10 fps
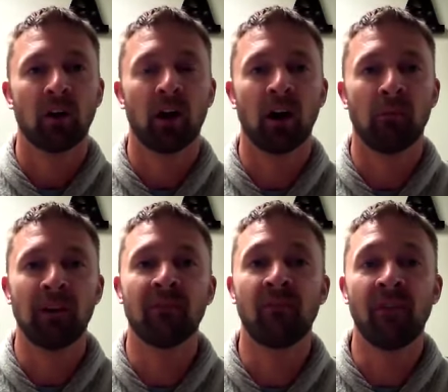um,
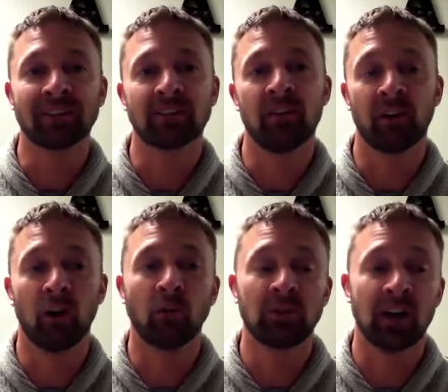invest in their
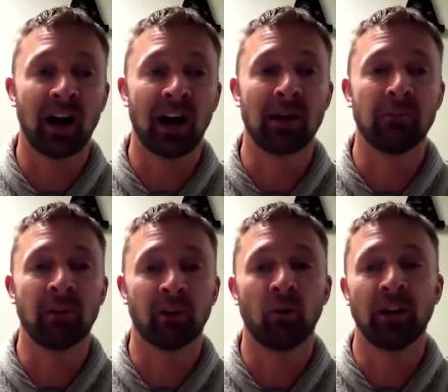own time and
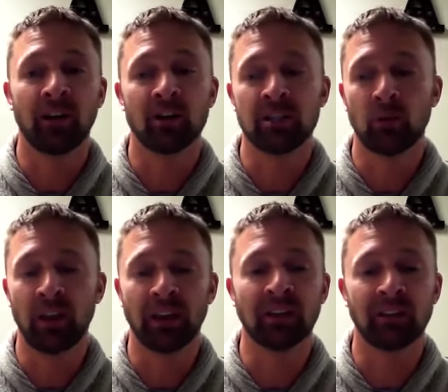their own energy when
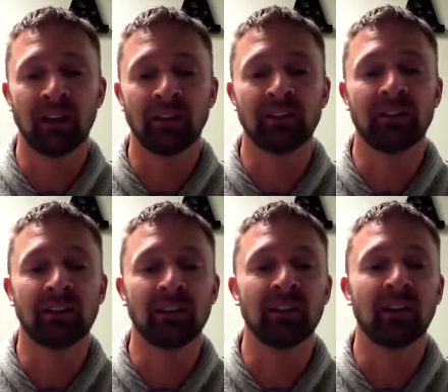they get to act
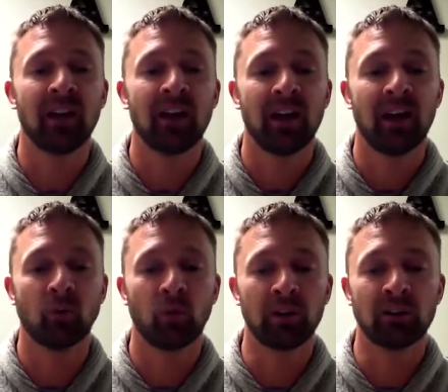and
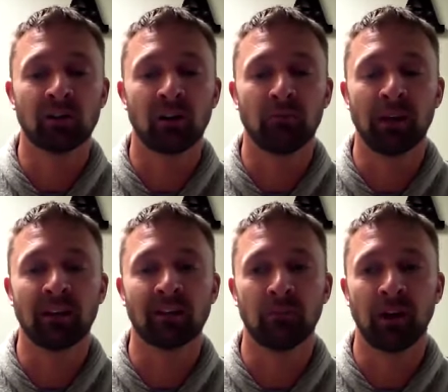really start
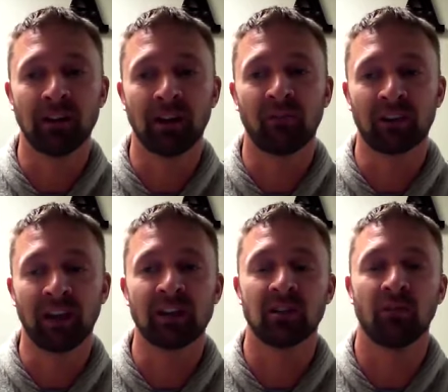making some
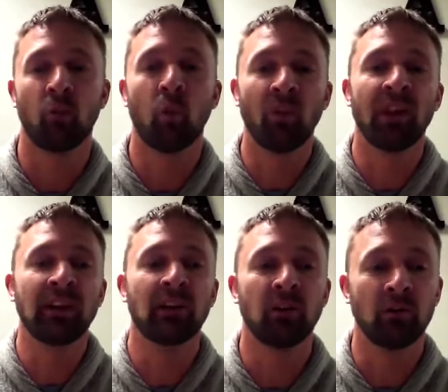identification of what they need
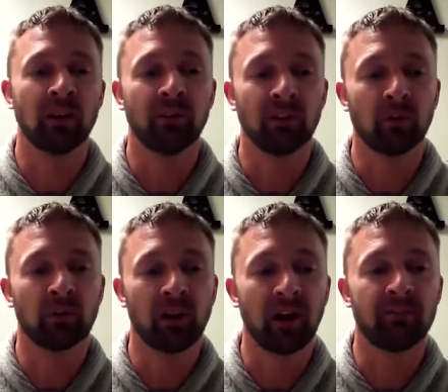to do differently with
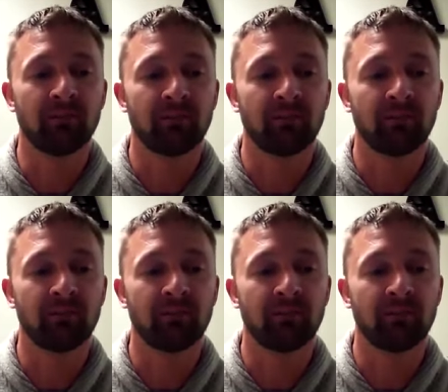life